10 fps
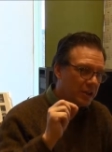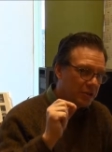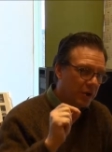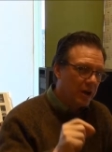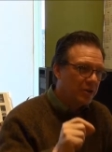
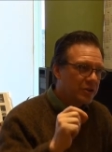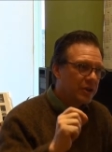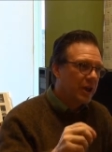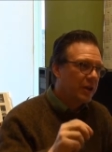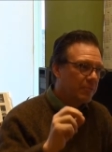So you're
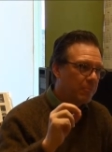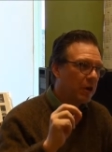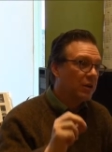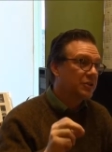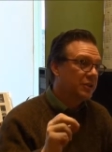understanding
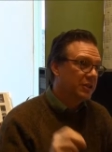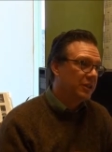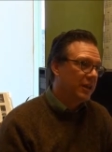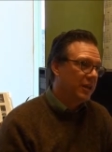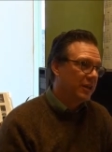policy
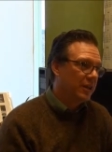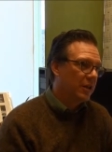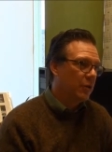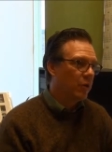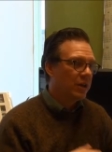today.
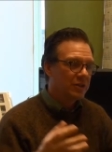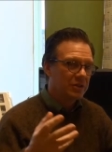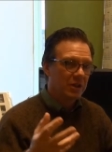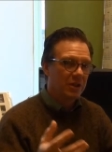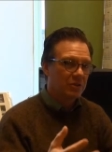what
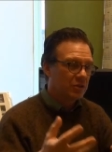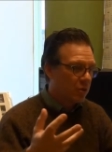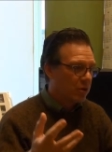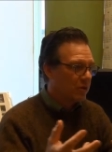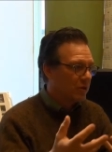is the
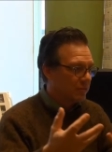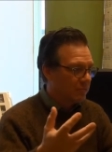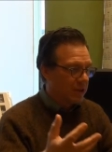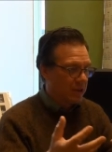historical